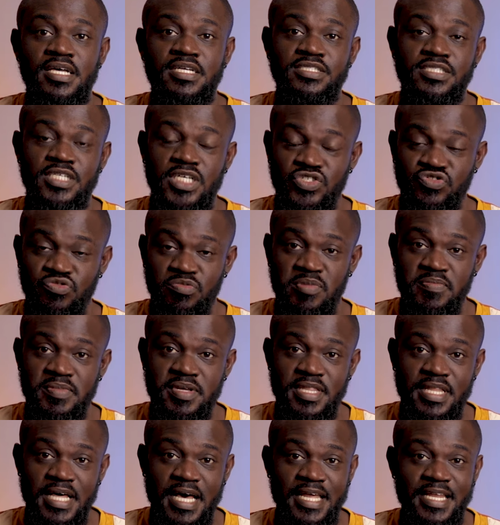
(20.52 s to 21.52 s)
just remember
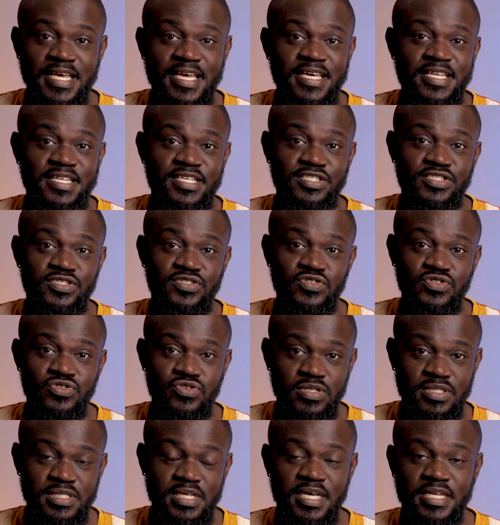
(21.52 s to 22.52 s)
that it is
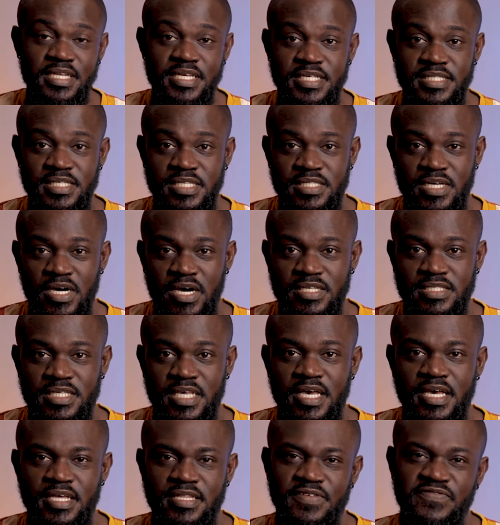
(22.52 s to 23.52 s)
not an easy
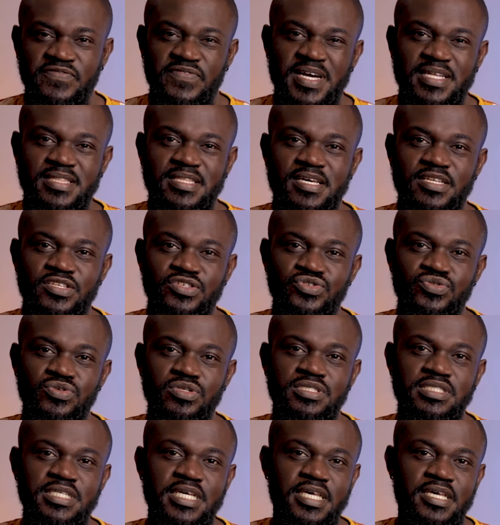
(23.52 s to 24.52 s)
task, and the fact that you
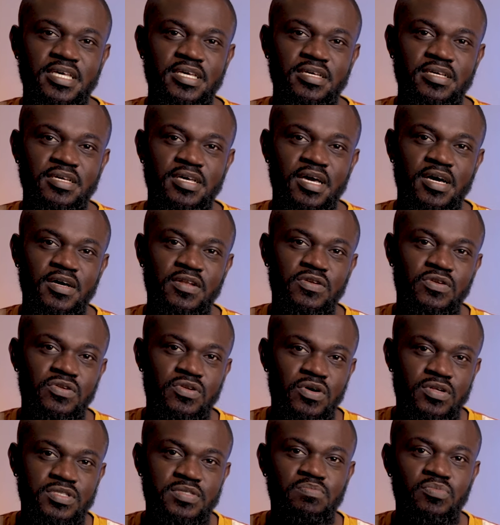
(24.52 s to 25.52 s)
are taking a
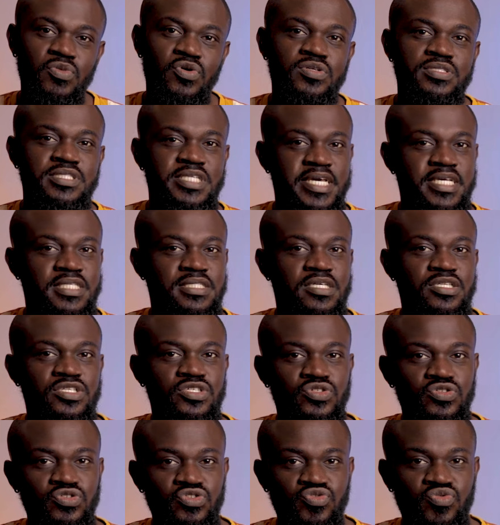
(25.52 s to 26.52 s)
lot more takes than
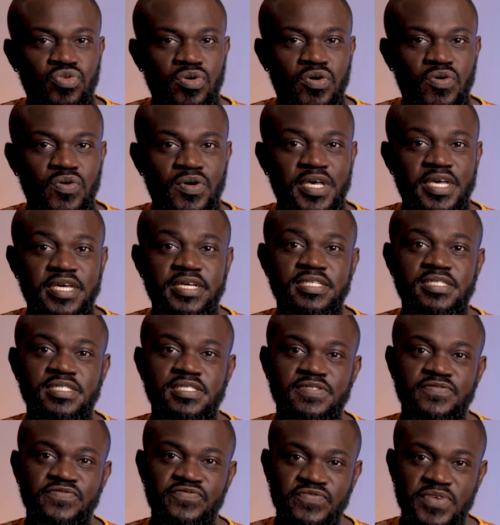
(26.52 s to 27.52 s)
usual
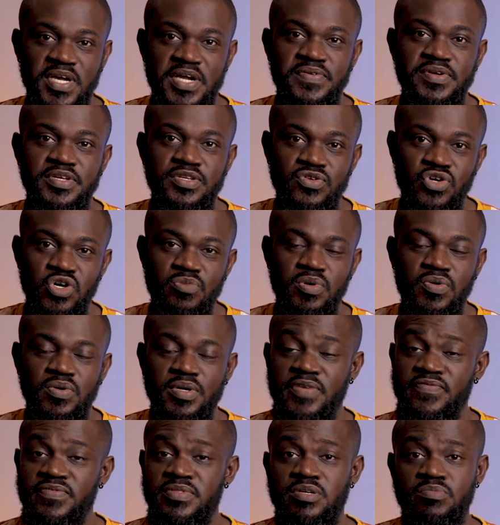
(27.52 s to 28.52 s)
is very normal.
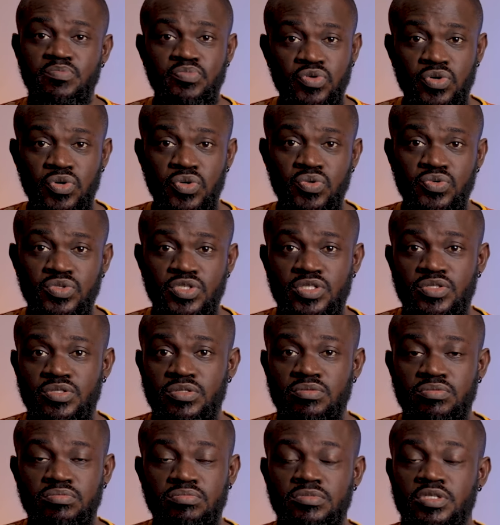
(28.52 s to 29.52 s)
Even the
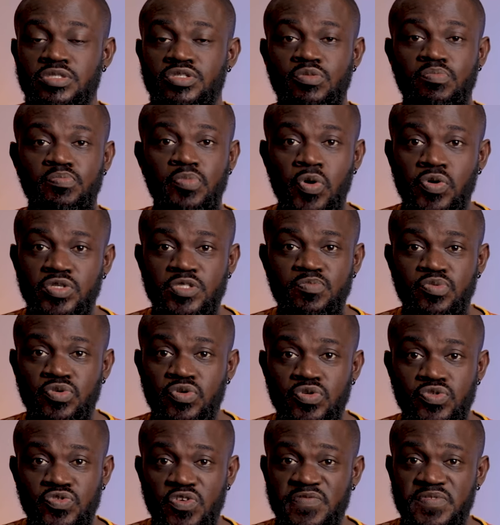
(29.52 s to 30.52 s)
pros, the supposed
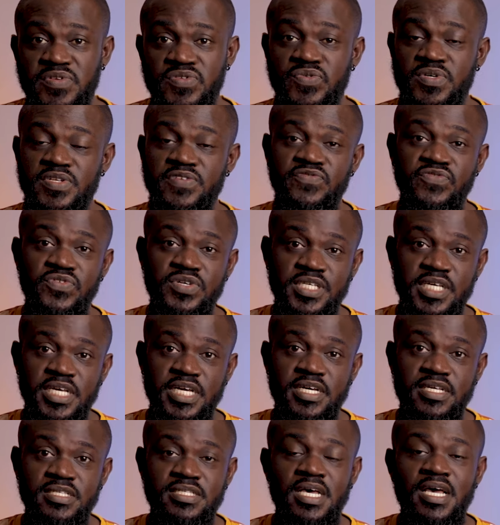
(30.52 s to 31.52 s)
pros who have been doing it for
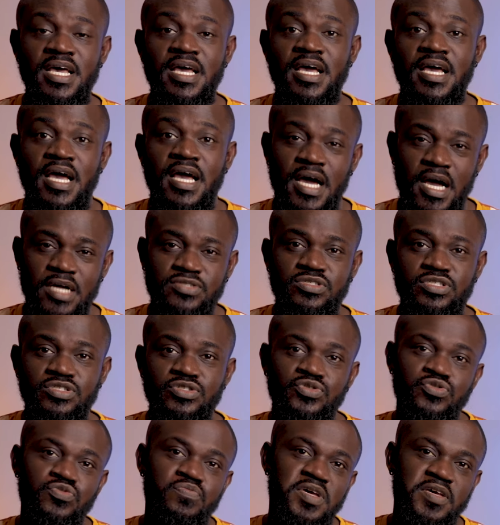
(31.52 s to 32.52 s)
years, actually
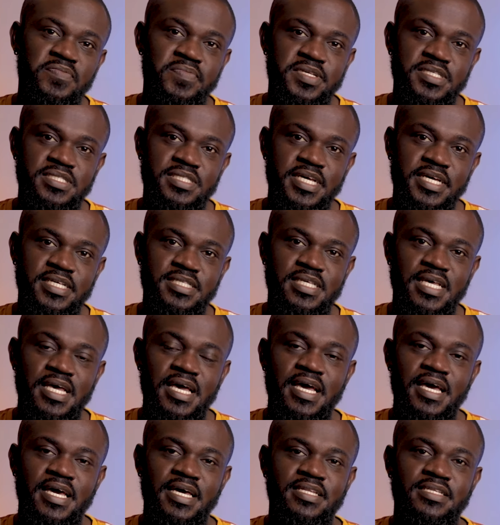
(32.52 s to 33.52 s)
do make mistakes
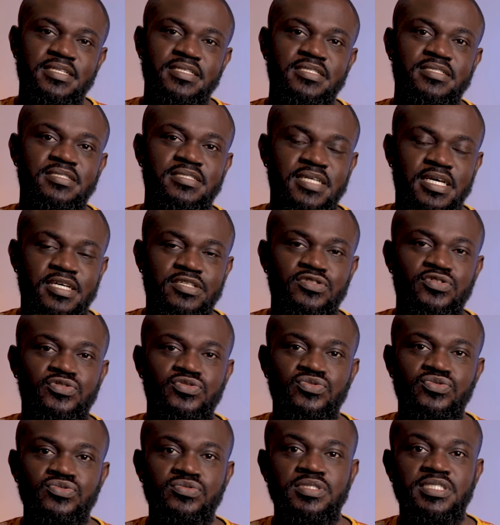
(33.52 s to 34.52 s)
and tend
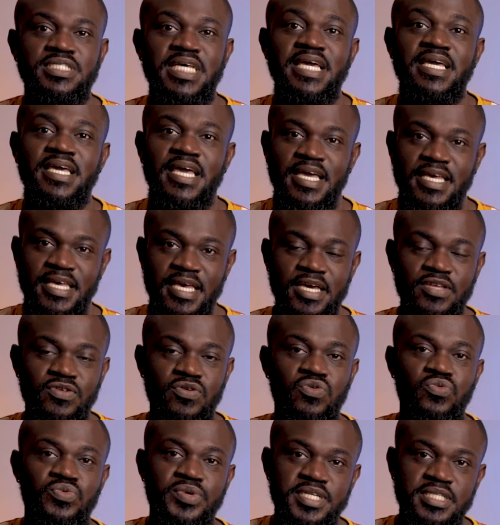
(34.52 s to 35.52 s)
to take again
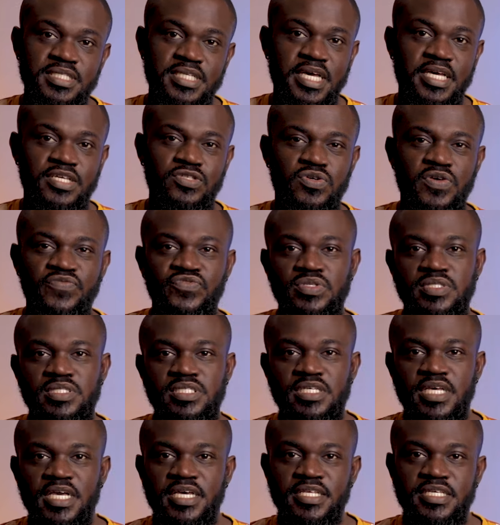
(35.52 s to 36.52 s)
or retake. So if you
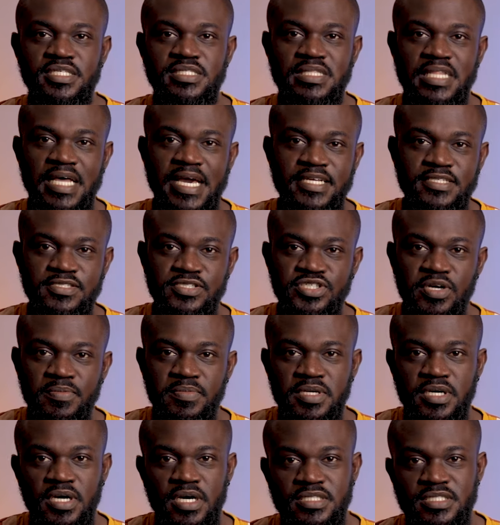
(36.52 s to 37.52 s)
see any slight
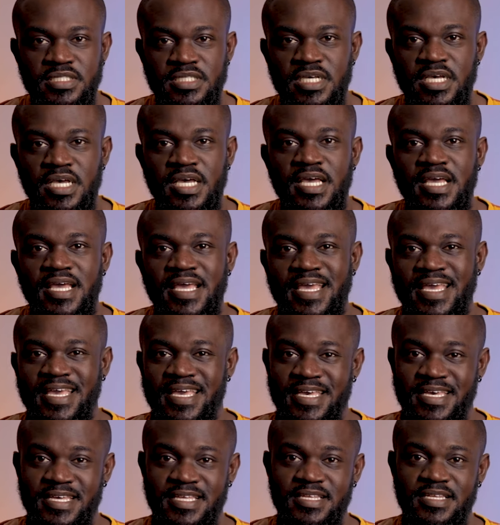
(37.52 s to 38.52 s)
jump cuts
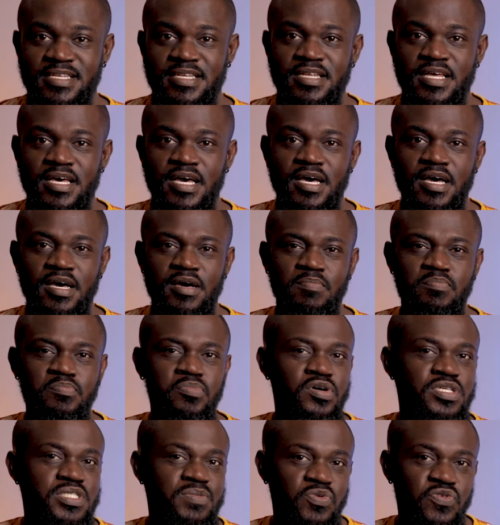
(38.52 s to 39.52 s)
in a
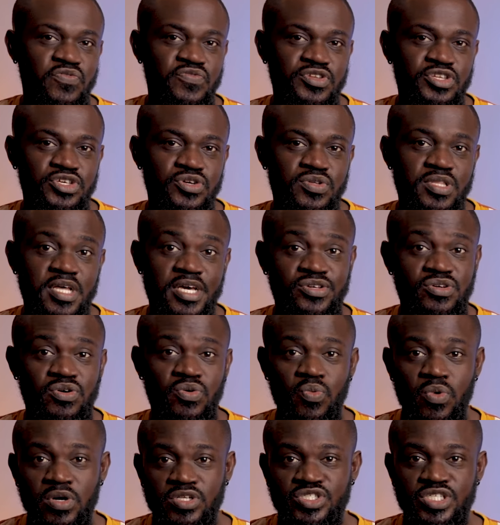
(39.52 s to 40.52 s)
possible video that
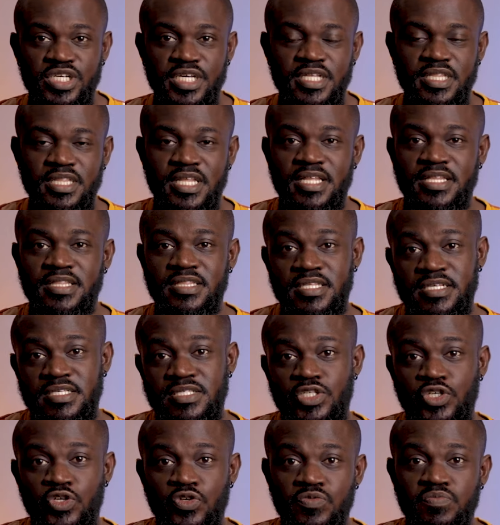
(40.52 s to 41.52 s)
you're watching, then
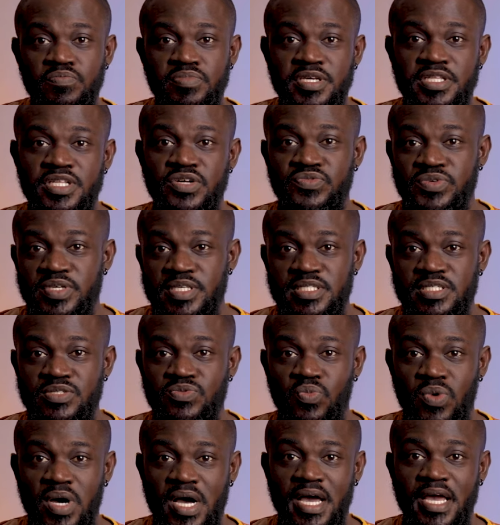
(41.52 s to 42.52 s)
this could be the
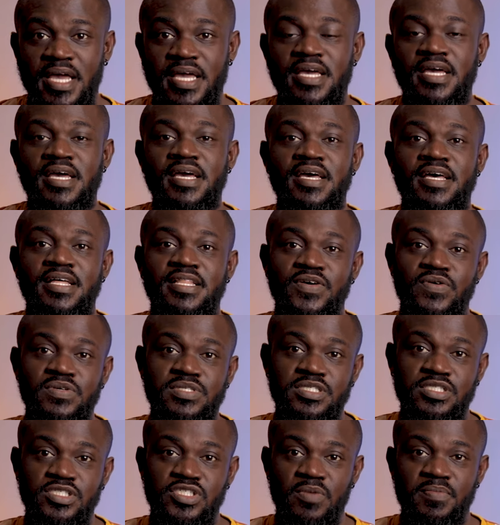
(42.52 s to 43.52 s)
reason why there was
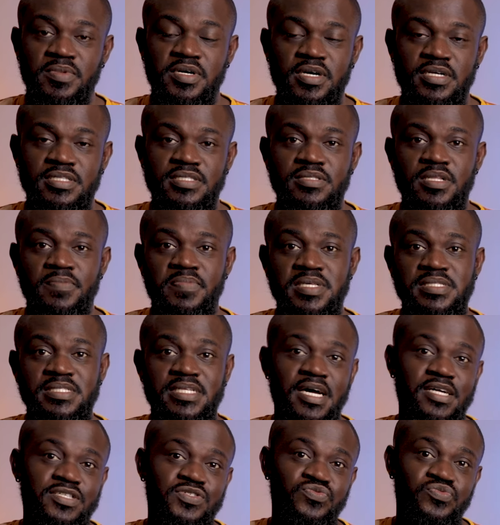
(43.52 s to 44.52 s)
a jump cut. The person
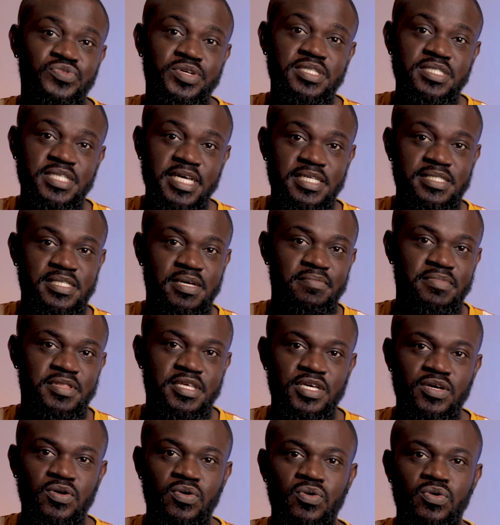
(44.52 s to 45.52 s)
had to retake
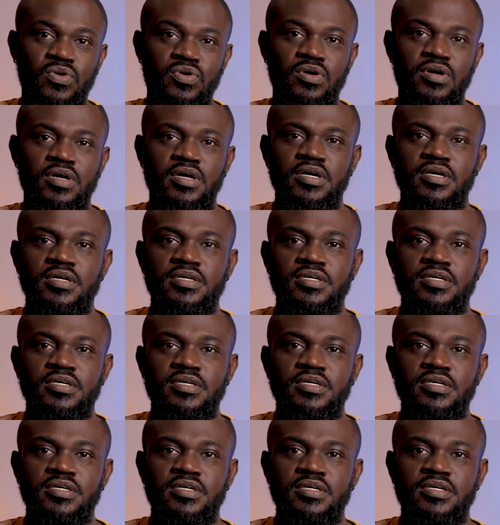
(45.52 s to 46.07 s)
something or